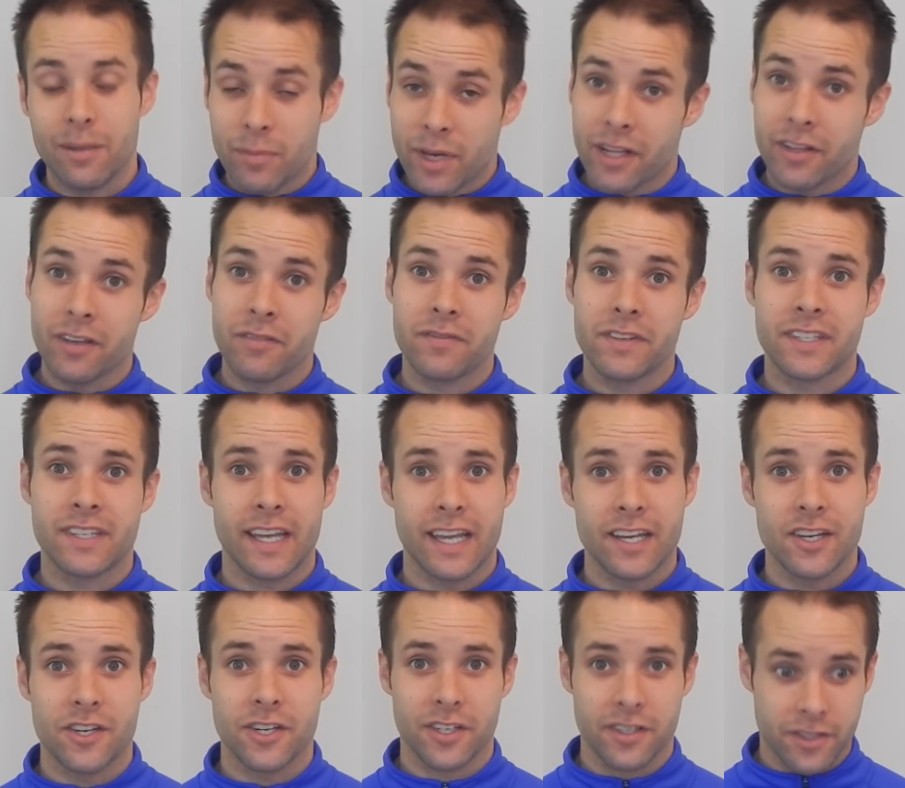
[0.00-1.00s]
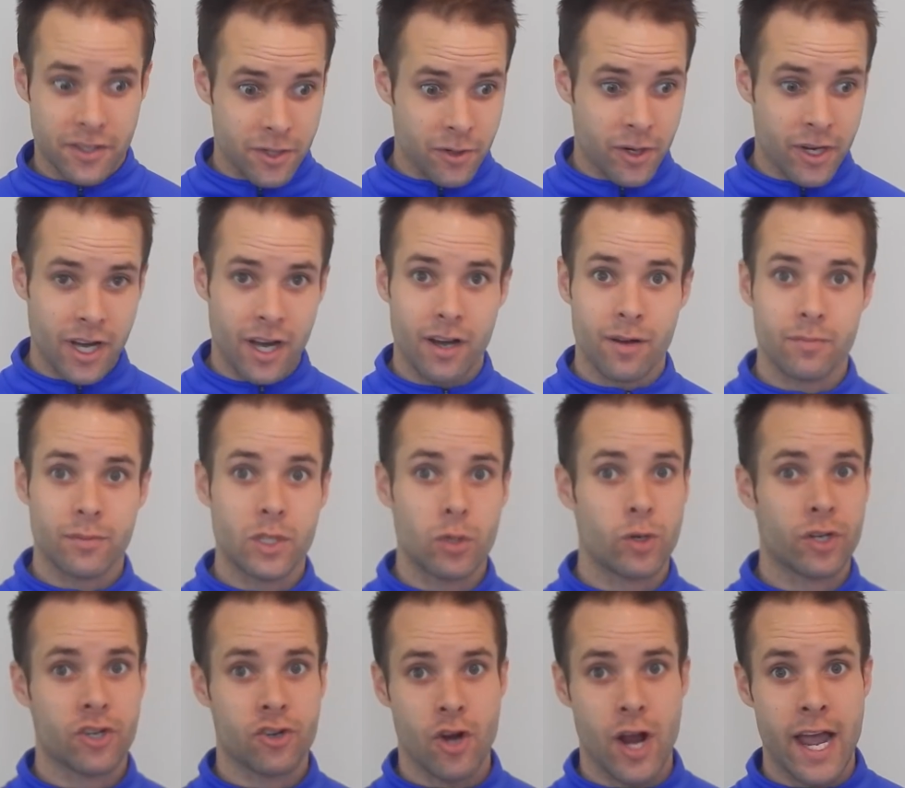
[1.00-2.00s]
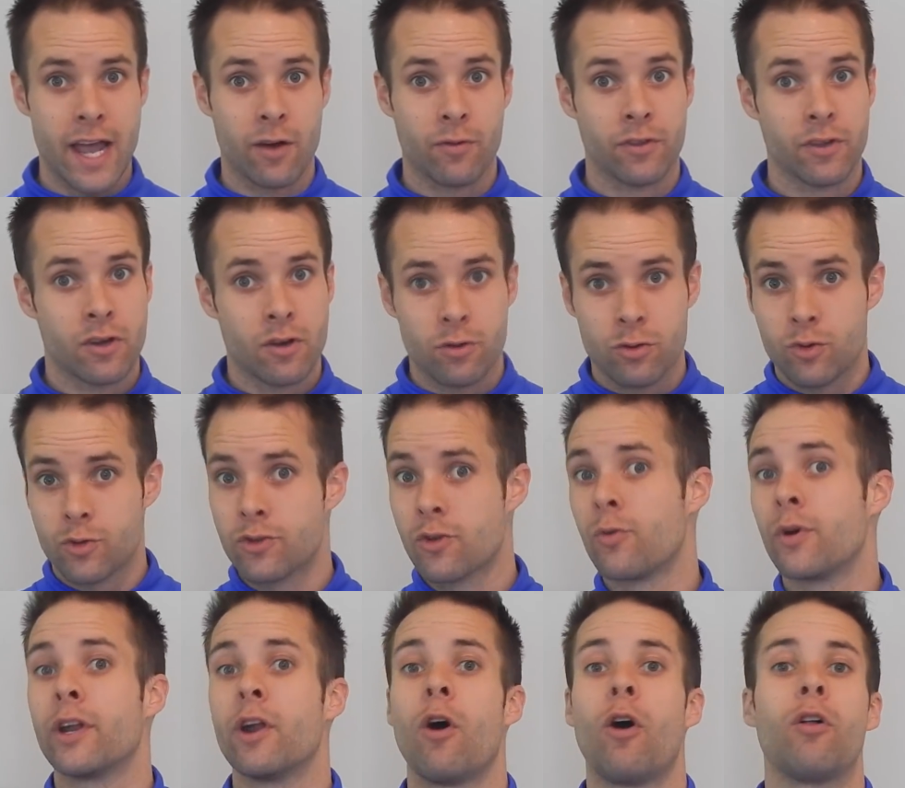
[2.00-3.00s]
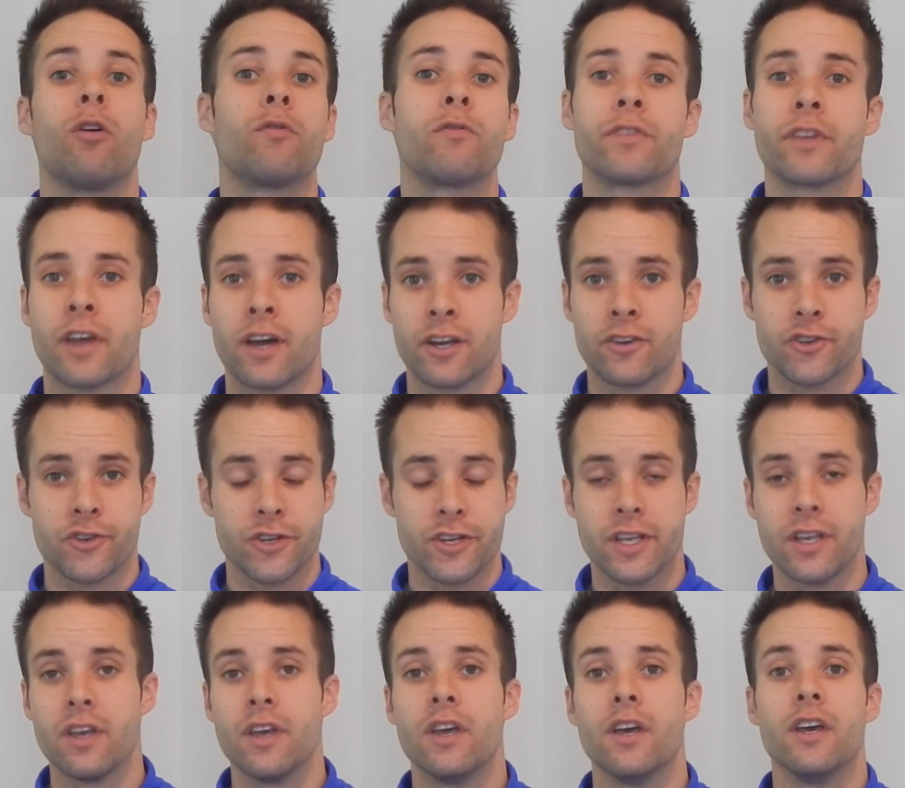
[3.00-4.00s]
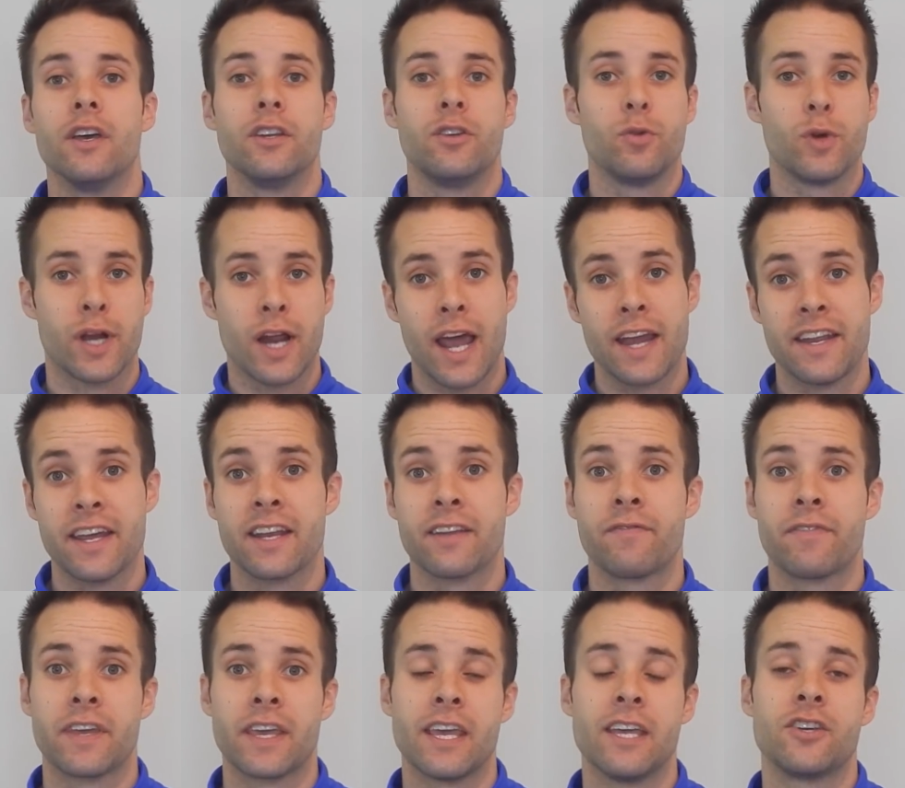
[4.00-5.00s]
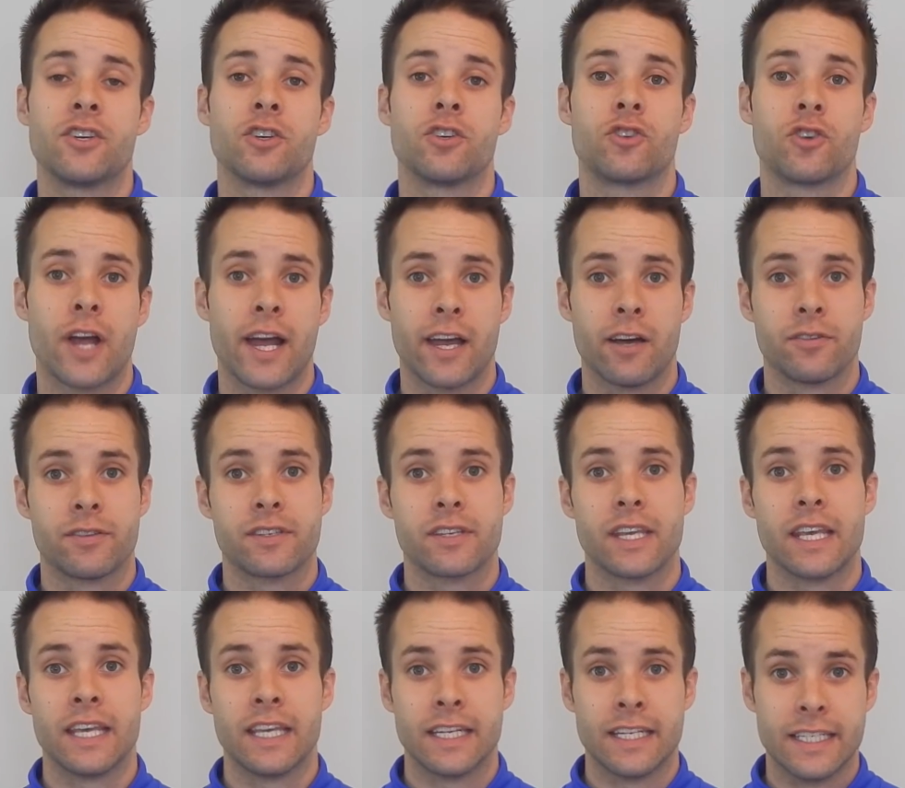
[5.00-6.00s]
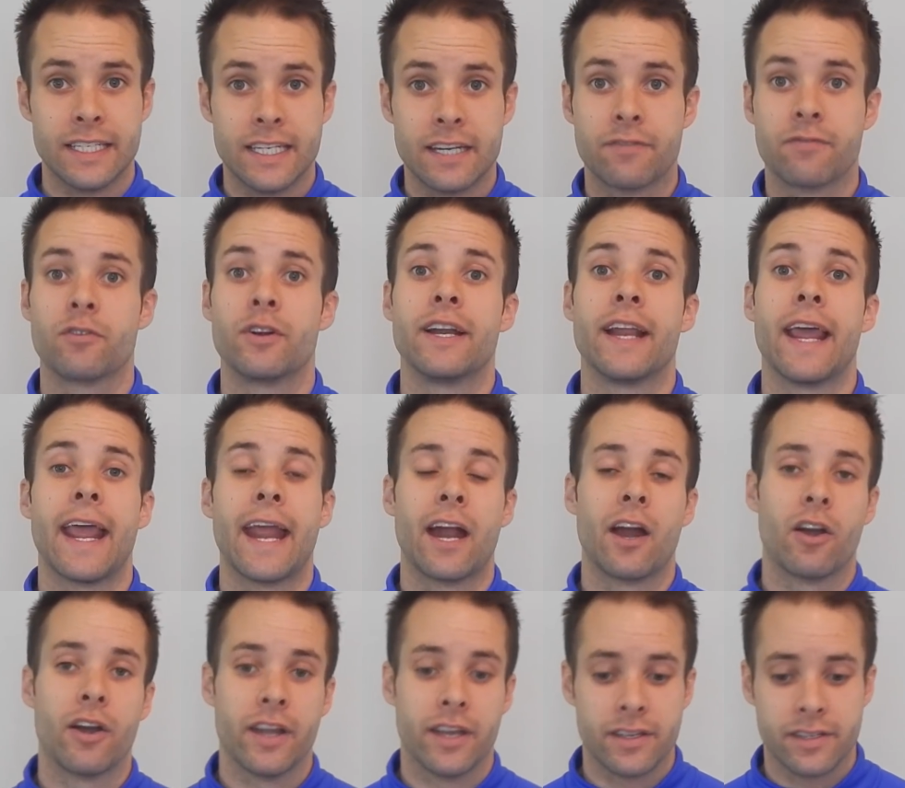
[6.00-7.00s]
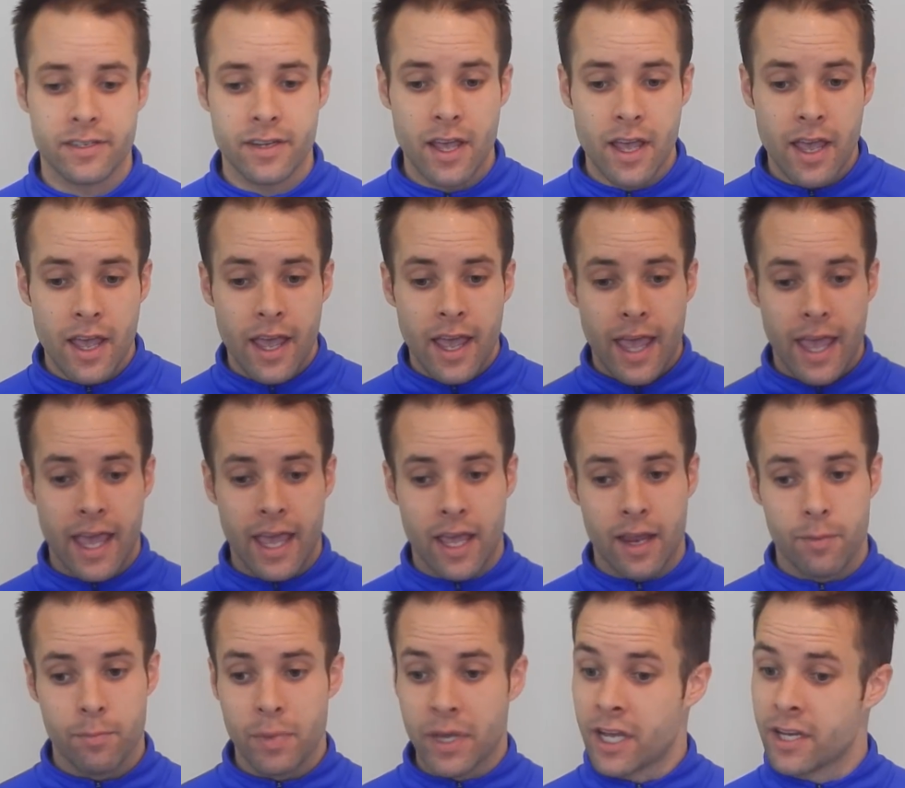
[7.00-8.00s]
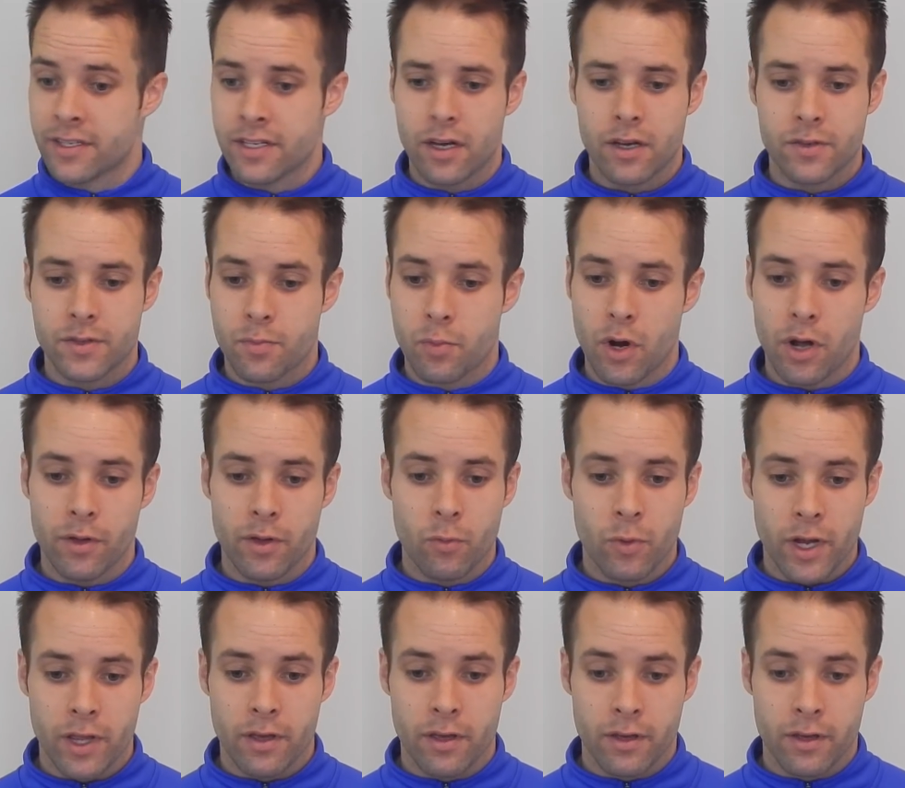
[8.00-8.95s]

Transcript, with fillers: email invitation to come to a tryout. The coach was going all over the country doing identification tryouts in different areas. And because I was probably